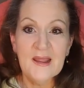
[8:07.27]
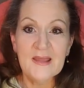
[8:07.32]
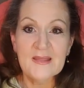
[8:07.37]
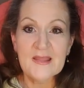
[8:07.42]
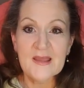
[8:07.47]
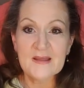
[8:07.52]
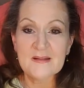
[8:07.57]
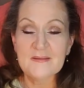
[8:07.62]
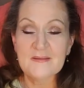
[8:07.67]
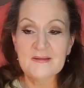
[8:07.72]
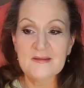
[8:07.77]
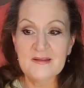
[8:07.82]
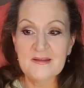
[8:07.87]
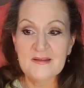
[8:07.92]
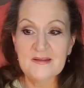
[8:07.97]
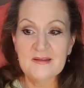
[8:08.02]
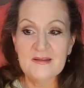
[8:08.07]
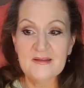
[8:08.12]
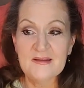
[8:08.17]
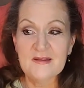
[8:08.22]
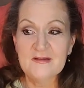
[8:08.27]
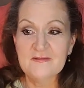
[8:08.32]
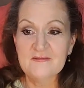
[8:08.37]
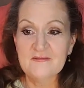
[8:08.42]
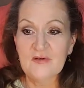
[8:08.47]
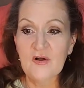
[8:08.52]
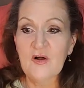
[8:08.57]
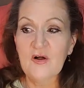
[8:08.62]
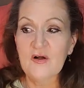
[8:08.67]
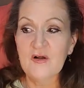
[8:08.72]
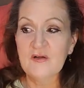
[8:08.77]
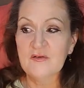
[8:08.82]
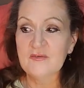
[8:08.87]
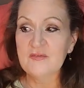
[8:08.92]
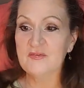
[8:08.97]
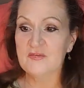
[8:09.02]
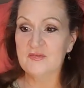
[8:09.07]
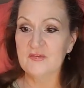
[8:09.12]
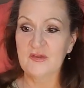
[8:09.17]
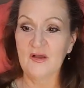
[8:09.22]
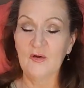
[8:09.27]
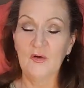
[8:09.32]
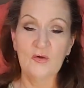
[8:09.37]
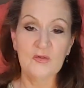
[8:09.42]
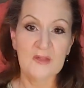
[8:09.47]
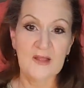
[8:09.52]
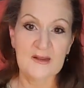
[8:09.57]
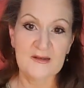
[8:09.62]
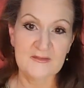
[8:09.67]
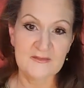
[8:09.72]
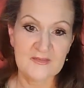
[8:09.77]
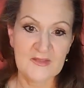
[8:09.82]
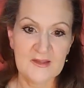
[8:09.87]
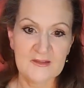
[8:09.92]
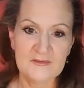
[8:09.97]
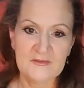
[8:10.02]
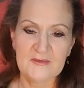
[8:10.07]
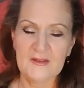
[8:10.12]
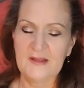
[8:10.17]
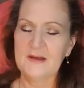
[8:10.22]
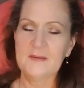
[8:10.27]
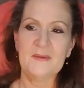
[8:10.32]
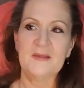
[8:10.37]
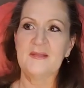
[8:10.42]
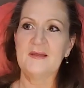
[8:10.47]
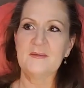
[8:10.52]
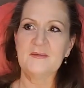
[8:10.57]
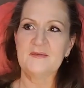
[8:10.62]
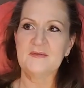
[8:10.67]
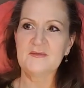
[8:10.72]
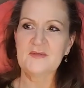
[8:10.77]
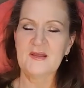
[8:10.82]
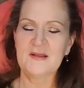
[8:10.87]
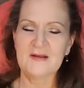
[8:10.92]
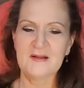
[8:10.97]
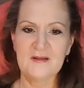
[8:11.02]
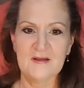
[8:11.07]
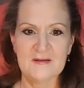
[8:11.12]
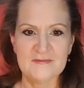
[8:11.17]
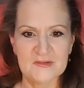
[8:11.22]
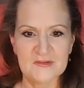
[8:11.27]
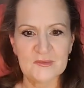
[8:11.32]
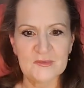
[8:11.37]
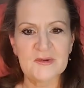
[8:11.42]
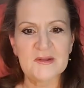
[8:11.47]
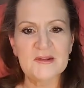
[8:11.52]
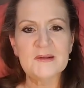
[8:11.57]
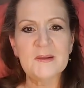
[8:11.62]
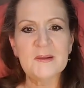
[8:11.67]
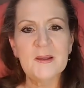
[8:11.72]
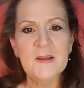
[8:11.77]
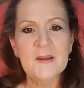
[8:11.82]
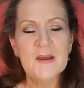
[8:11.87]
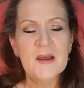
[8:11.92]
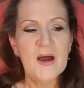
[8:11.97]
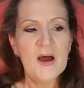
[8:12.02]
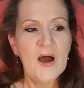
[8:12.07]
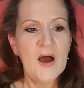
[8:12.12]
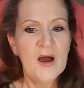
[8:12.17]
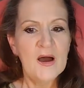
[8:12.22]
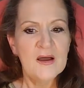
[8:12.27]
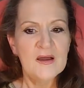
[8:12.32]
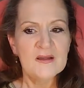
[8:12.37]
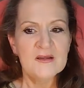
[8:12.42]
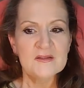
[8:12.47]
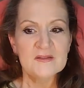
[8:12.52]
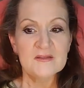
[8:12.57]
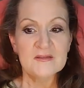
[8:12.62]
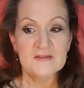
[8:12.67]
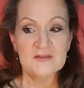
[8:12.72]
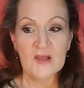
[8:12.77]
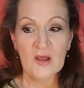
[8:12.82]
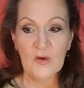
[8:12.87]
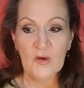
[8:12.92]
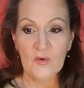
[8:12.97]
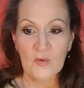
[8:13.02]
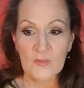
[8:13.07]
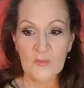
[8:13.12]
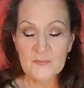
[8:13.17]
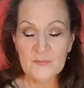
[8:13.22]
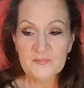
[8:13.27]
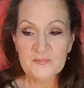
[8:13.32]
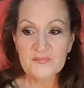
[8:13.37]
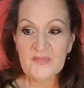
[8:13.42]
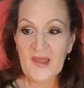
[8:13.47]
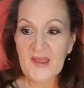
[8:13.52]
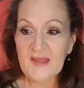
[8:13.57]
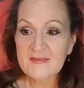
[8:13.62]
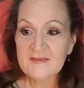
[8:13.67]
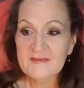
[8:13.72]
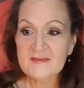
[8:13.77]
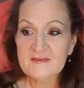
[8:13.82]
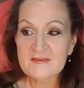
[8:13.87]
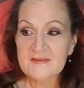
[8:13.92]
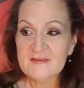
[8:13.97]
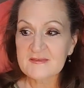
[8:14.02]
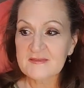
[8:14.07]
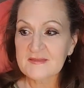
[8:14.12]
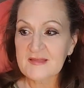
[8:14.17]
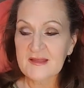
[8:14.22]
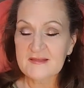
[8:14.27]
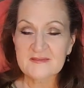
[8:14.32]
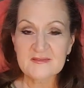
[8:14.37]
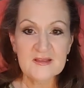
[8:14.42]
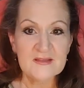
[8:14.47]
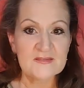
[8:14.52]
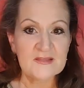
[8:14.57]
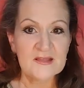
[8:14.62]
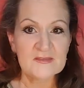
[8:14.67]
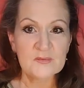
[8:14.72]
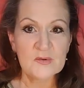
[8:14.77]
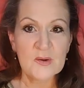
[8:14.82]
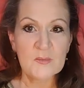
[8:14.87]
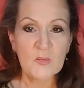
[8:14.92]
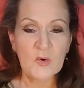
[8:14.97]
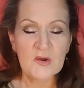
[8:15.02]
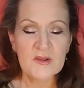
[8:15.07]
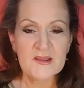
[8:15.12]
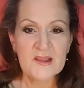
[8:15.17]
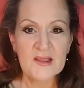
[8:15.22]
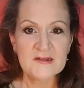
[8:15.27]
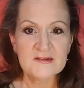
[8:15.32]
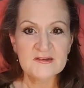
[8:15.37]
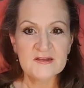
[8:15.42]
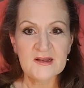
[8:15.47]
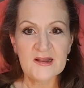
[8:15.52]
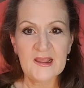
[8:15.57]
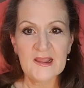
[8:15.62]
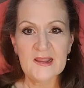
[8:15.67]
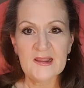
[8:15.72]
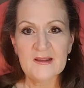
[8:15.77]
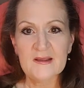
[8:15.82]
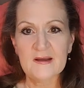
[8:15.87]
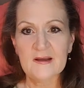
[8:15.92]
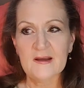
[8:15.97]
And that involves a whole lot of things. Anyway, that was kind of convoluted. So that's that's it. That's what I'm working on today.